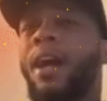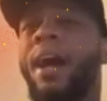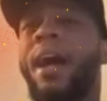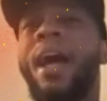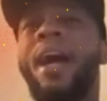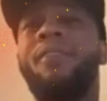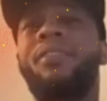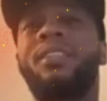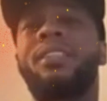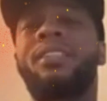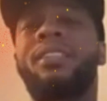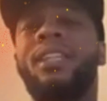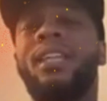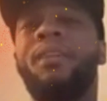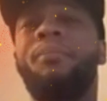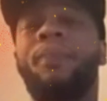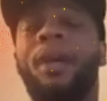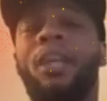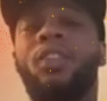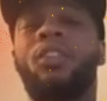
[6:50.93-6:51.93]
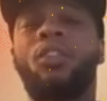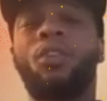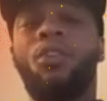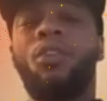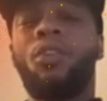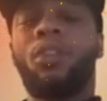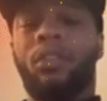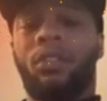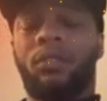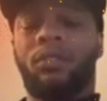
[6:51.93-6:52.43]
I haven't seen my
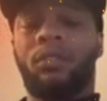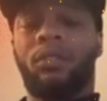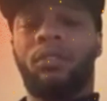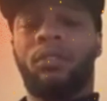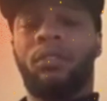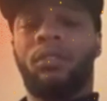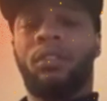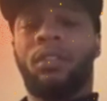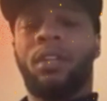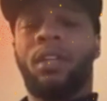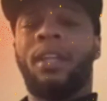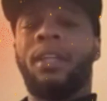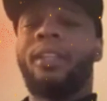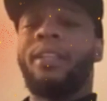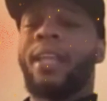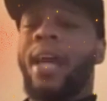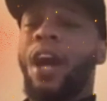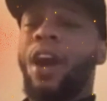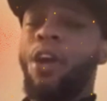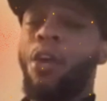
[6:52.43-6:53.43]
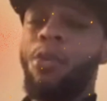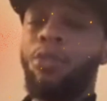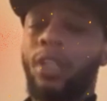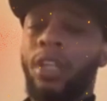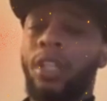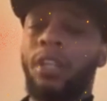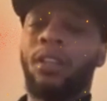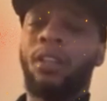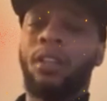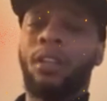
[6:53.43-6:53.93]
daughter, not
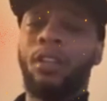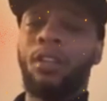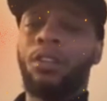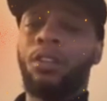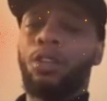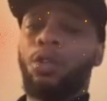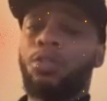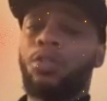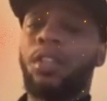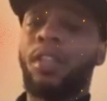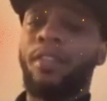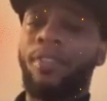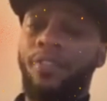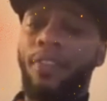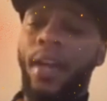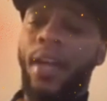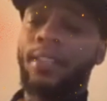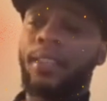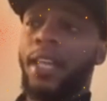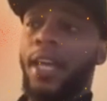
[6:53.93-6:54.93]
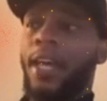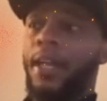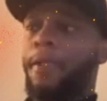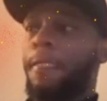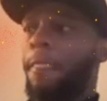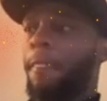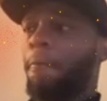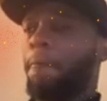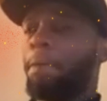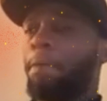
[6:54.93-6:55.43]
only due to the fact
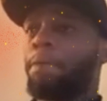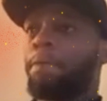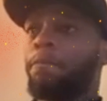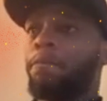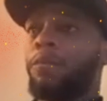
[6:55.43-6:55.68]
that